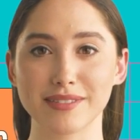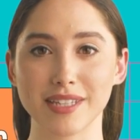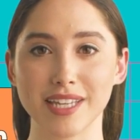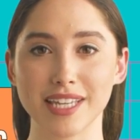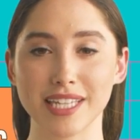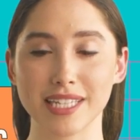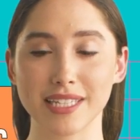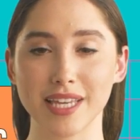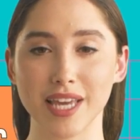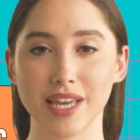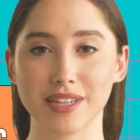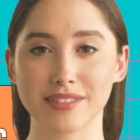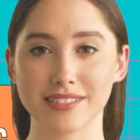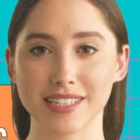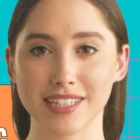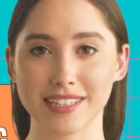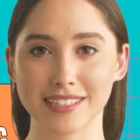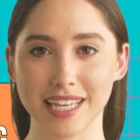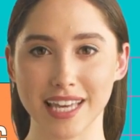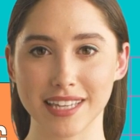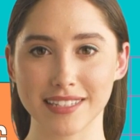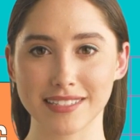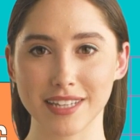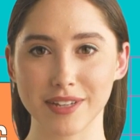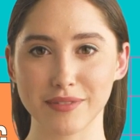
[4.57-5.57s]
learning content
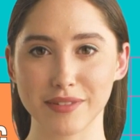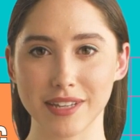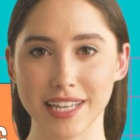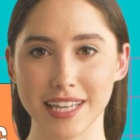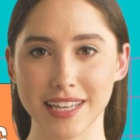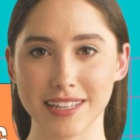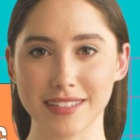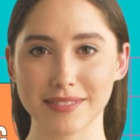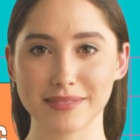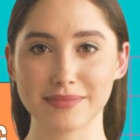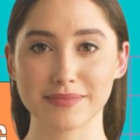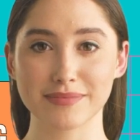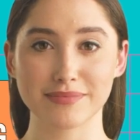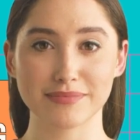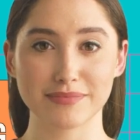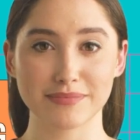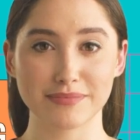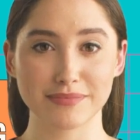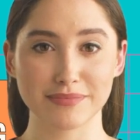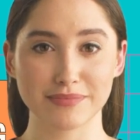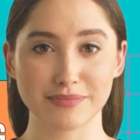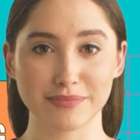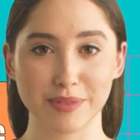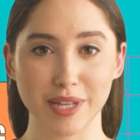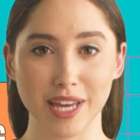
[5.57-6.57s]
activities.
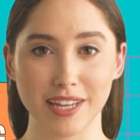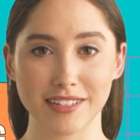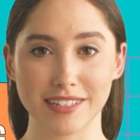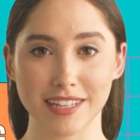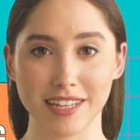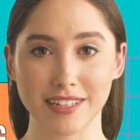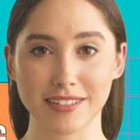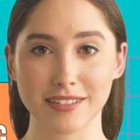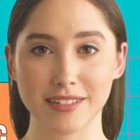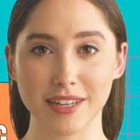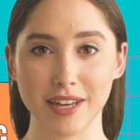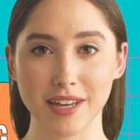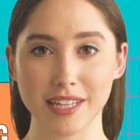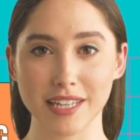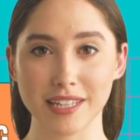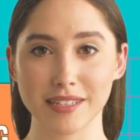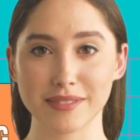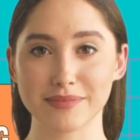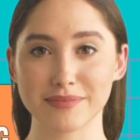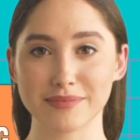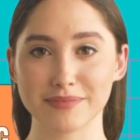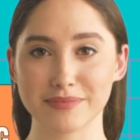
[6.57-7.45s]
Let's get started.